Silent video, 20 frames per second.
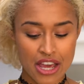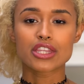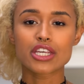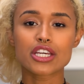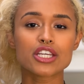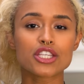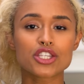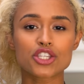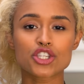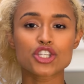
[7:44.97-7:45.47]

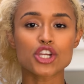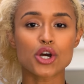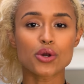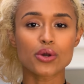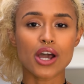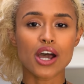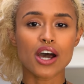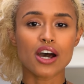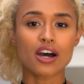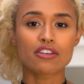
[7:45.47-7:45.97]
These
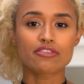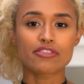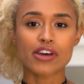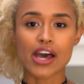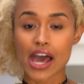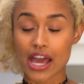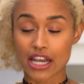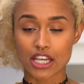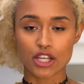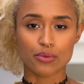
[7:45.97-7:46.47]
don't have
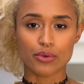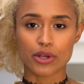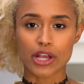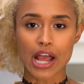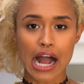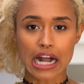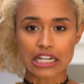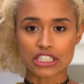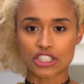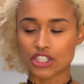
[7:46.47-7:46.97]
any
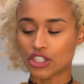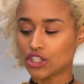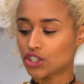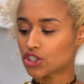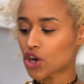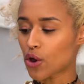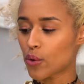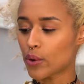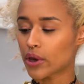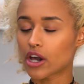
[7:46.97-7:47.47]
reactions
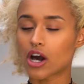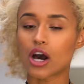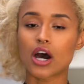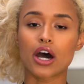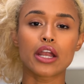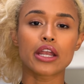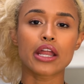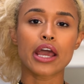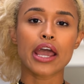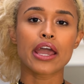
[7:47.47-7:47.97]
going
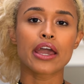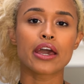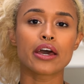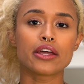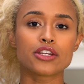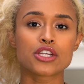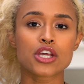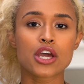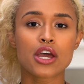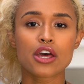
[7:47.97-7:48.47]
on
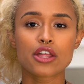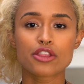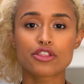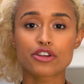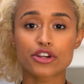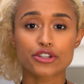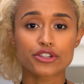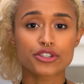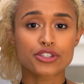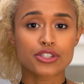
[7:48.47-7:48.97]
and
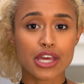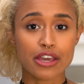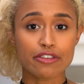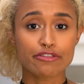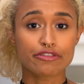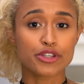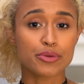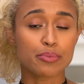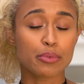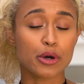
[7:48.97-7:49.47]
they're
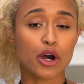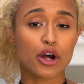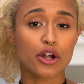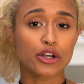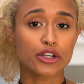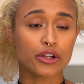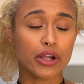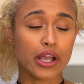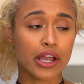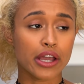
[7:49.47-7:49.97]
safe to put
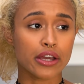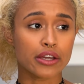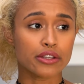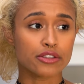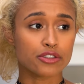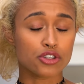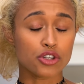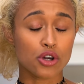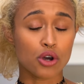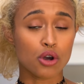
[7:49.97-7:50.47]
on your
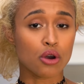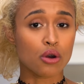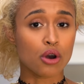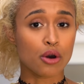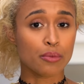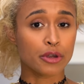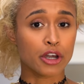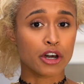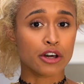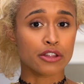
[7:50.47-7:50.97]
hands. Don't
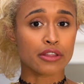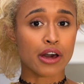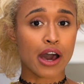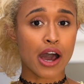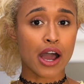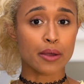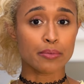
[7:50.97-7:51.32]
quote me on that.